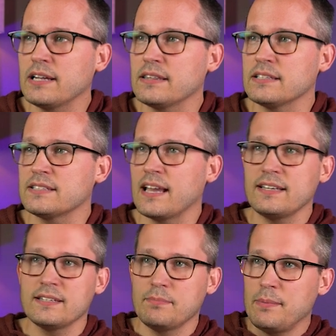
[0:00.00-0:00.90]
at the
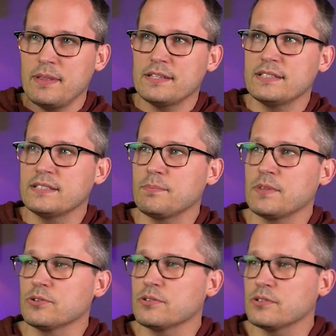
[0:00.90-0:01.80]
site, maybe this is
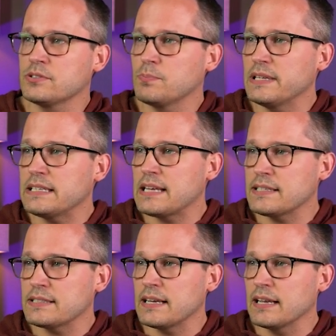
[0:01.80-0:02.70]
something that they're split
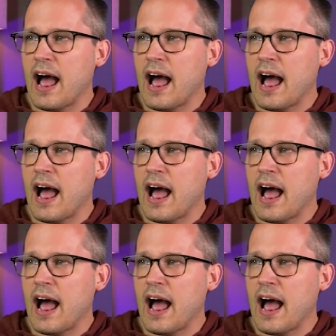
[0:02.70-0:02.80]
testing,